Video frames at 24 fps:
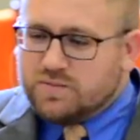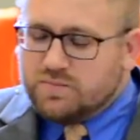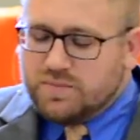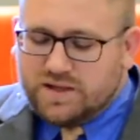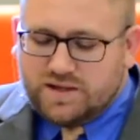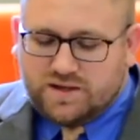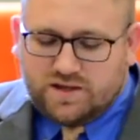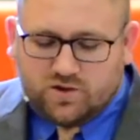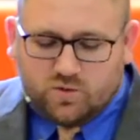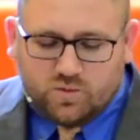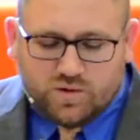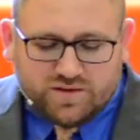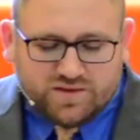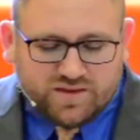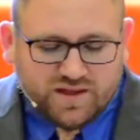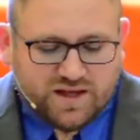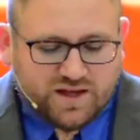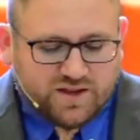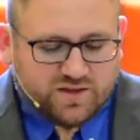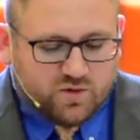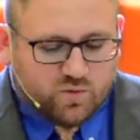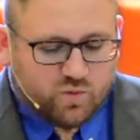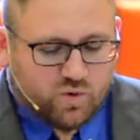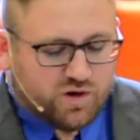media
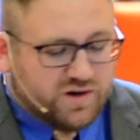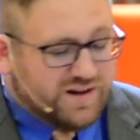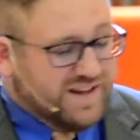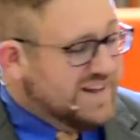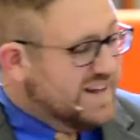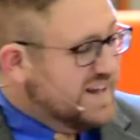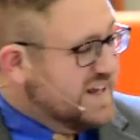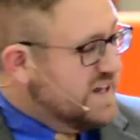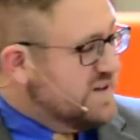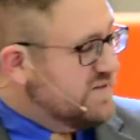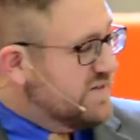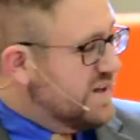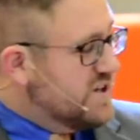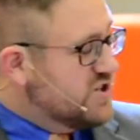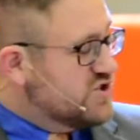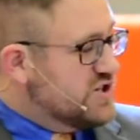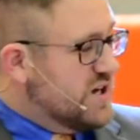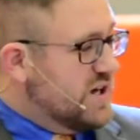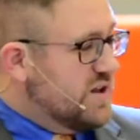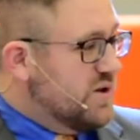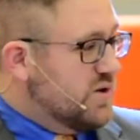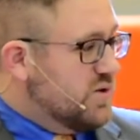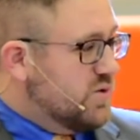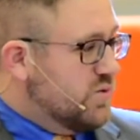with the word
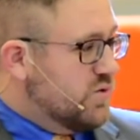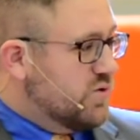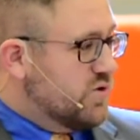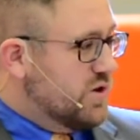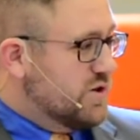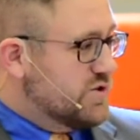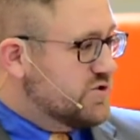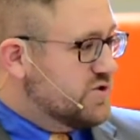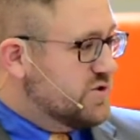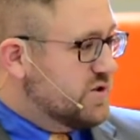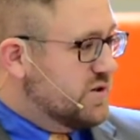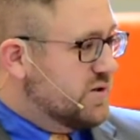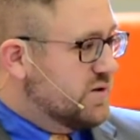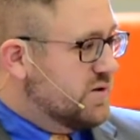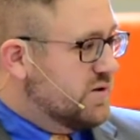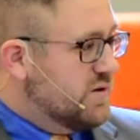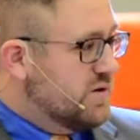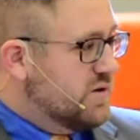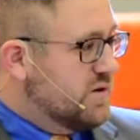evangelical Christian.